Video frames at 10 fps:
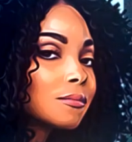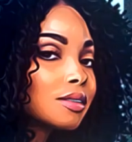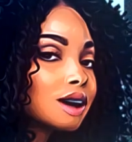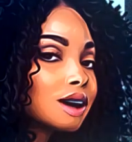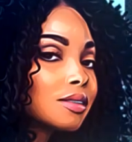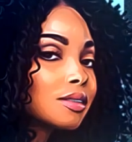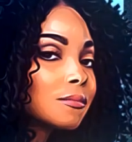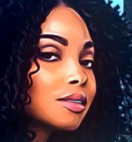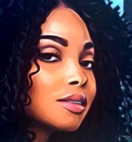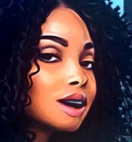how proud of
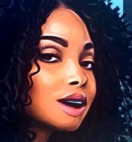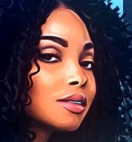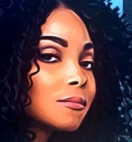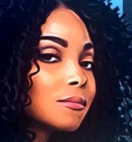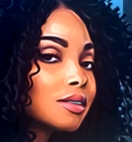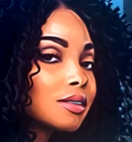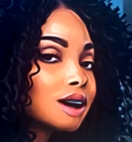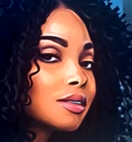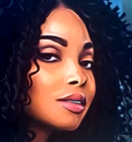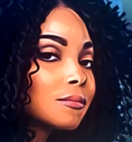him he was
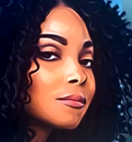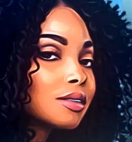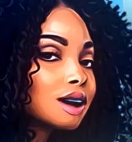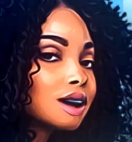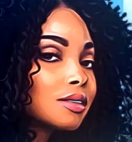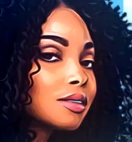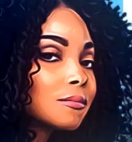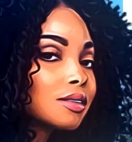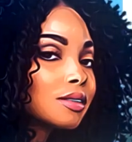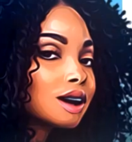and, you know, him and
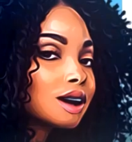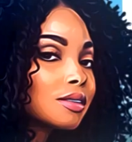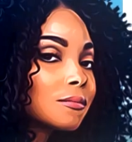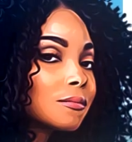Kristen,